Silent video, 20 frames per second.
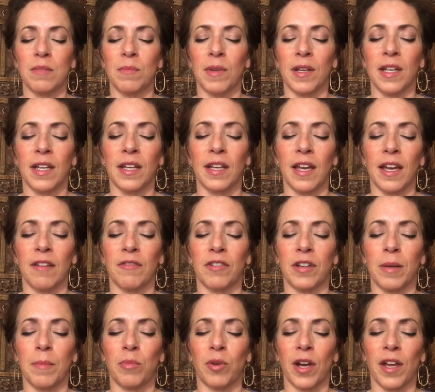meaning
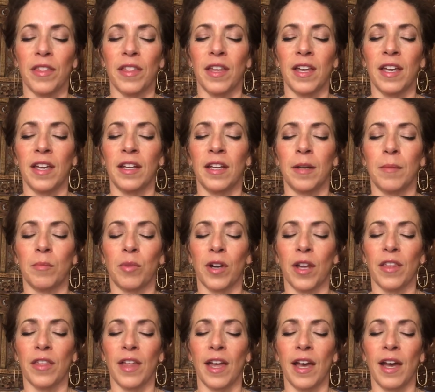every breath in and
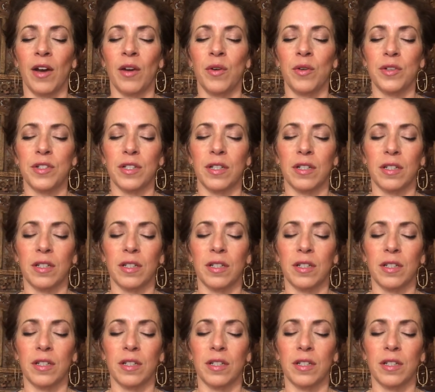breath out.